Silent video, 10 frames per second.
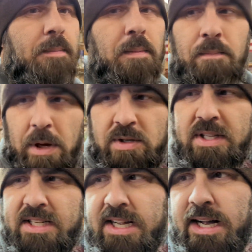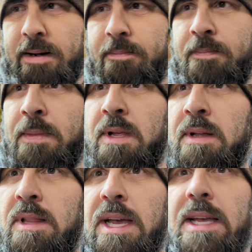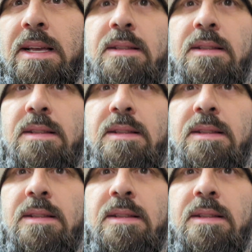Most of the time, like,